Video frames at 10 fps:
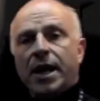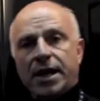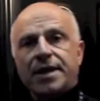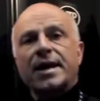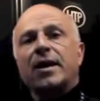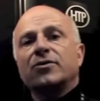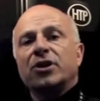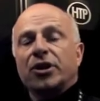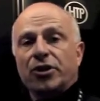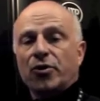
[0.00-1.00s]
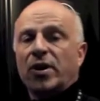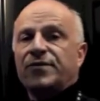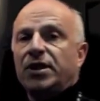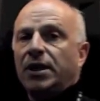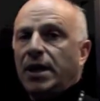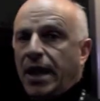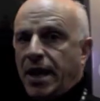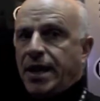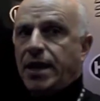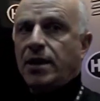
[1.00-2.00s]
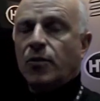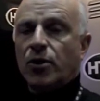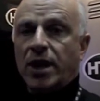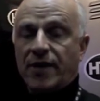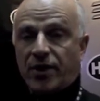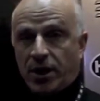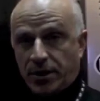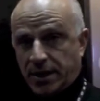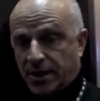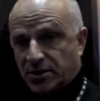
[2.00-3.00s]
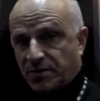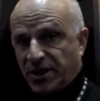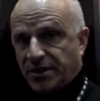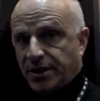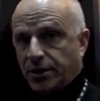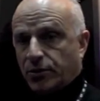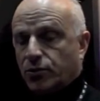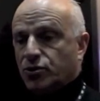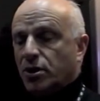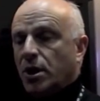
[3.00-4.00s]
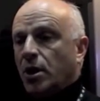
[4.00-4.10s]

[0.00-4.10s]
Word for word: 80,000 in UFT 80, we're going to have 100,000 BTUs,